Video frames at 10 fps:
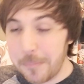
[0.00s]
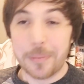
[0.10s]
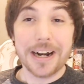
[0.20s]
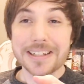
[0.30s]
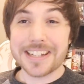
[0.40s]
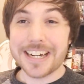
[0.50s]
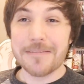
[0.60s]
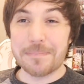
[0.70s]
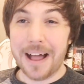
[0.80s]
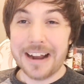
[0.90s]
but it's a
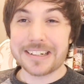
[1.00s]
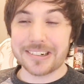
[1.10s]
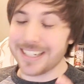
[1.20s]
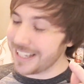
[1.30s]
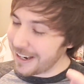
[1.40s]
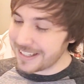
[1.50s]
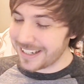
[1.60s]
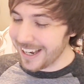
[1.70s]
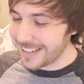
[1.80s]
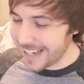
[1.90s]
good plot twist. That was
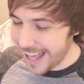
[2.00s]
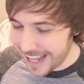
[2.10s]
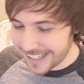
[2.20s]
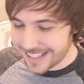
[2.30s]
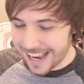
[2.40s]
good. 10 out of